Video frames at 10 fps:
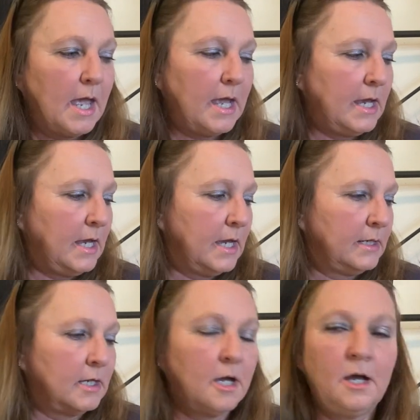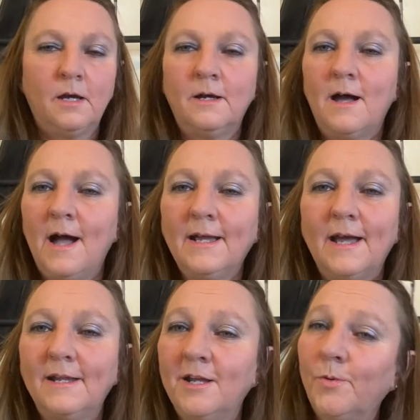And uh, I
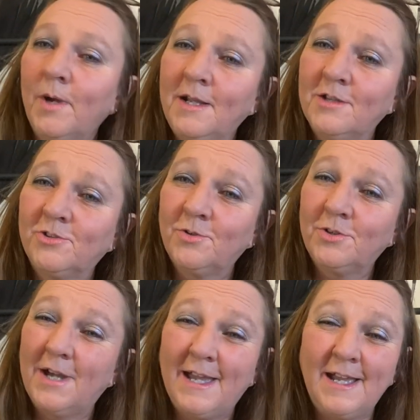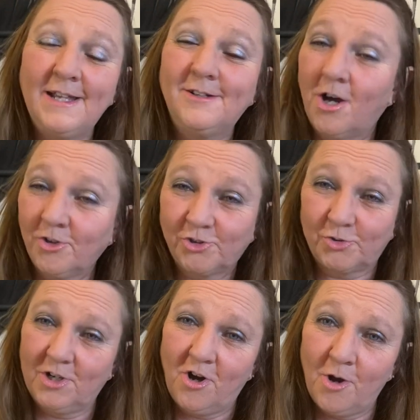got to get ready and do a Dollar
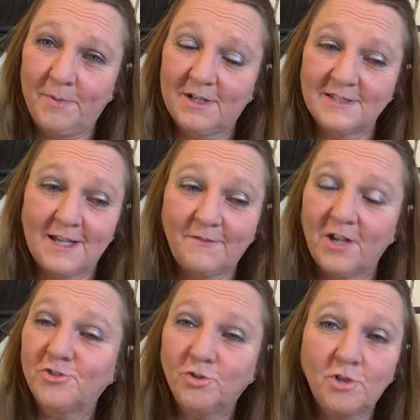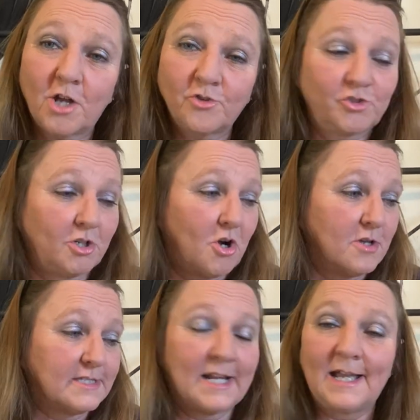Tree haul because I've got two Dollar Tree
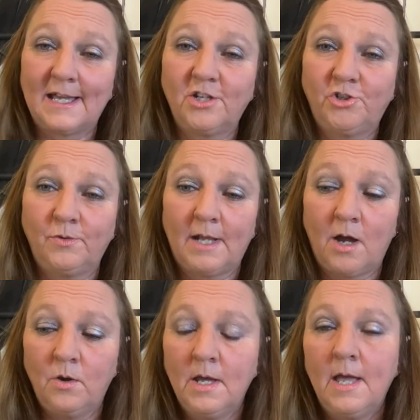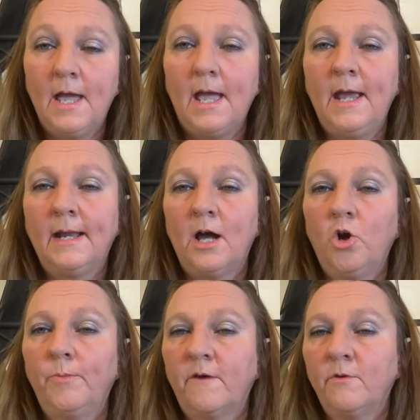hauls that I got to do now. And I
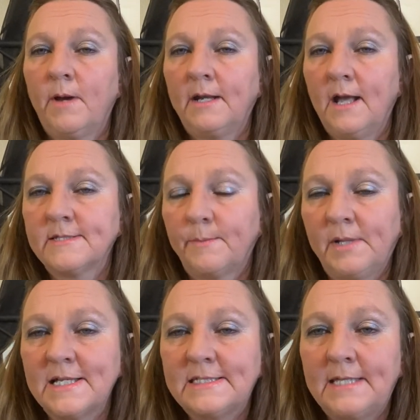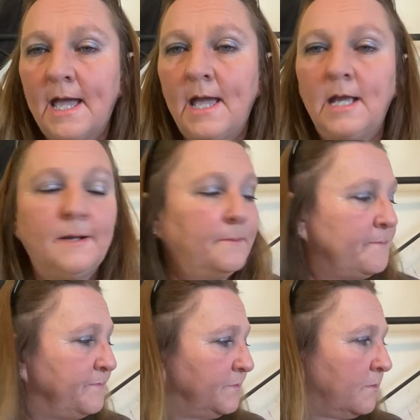hope everybody has a blessed day.
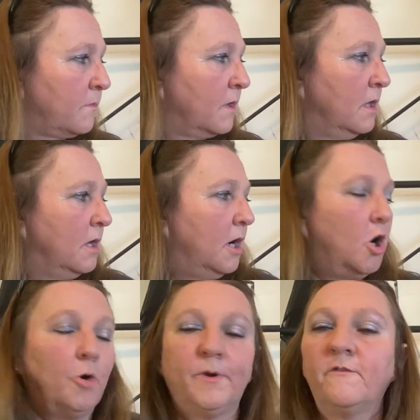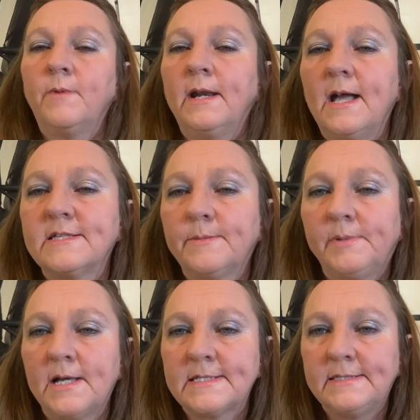I hope everybody has a
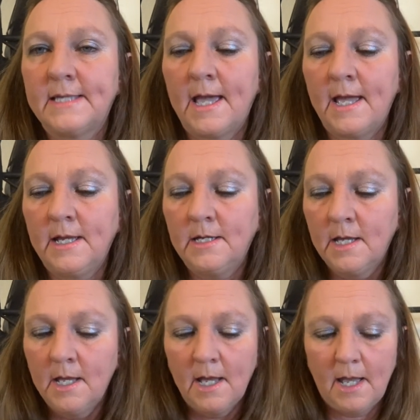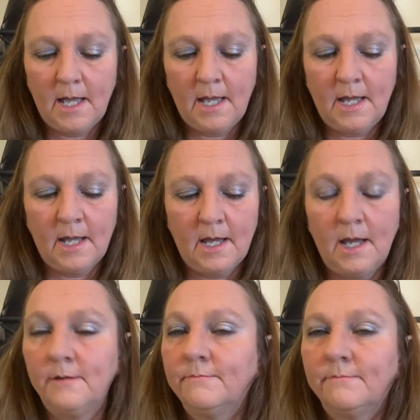blessed day.
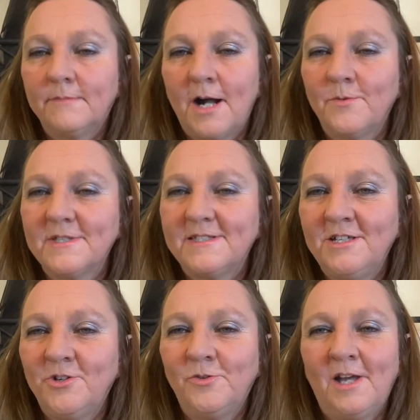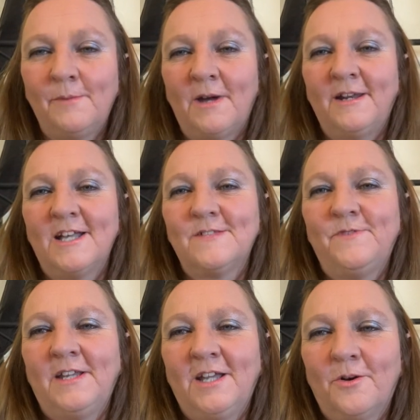And I will see you in my next
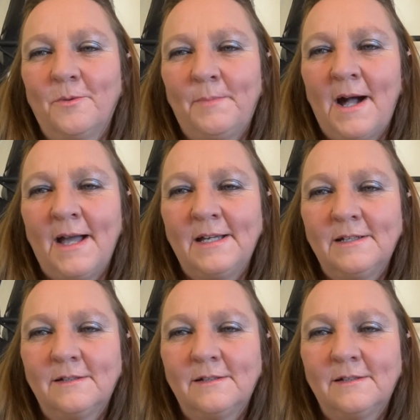video. Bye.